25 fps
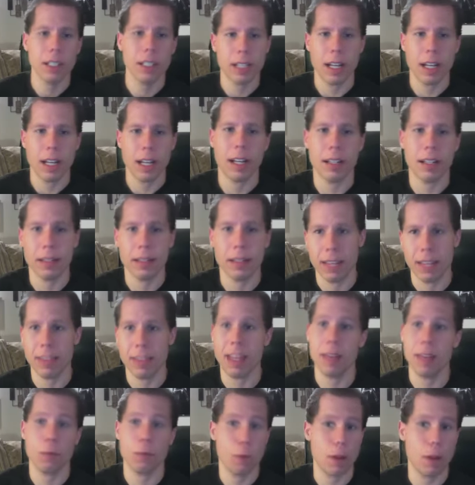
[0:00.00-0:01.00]
And
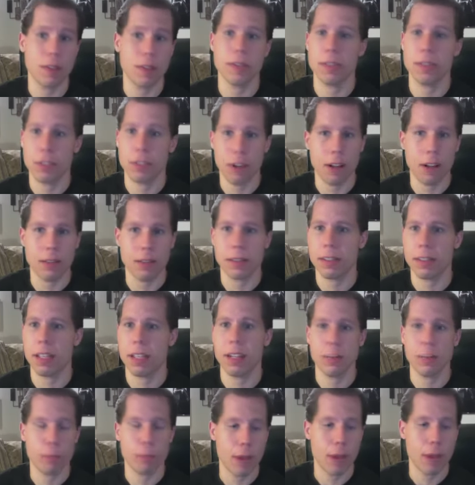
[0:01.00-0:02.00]
then once John
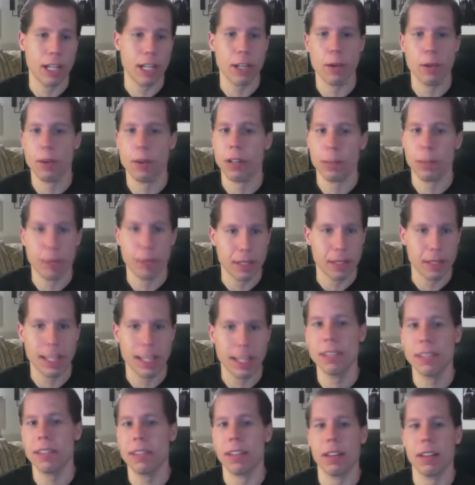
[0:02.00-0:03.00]
Cena and Randy Orton and
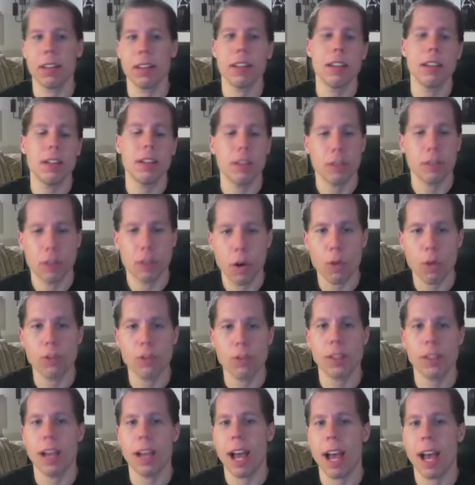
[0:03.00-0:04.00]
Batista,
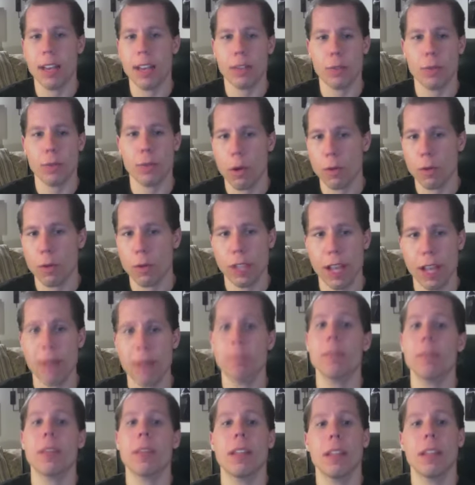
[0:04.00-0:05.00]
those guys rose
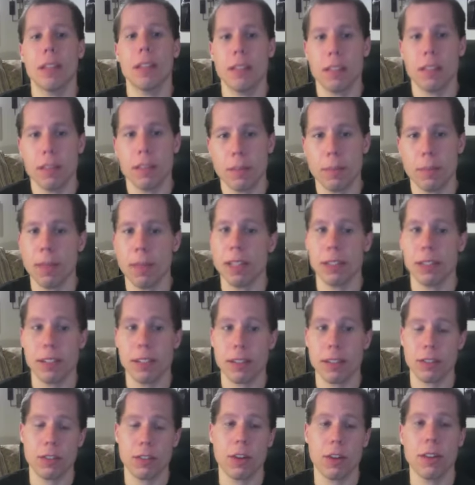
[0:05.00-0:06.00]
up, the
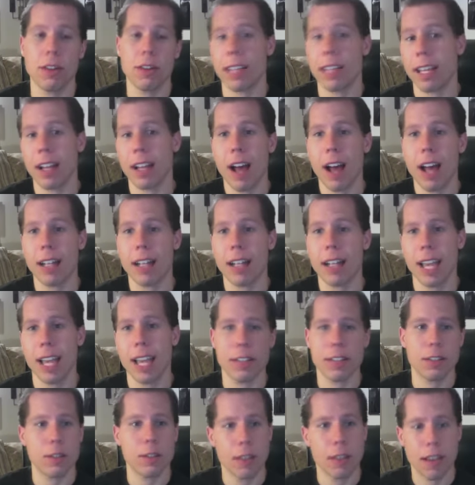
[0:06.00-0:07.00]
business started to get hot again
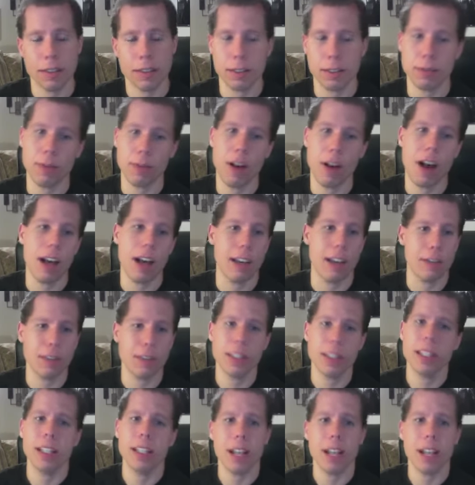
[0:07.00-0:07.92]
in 2005.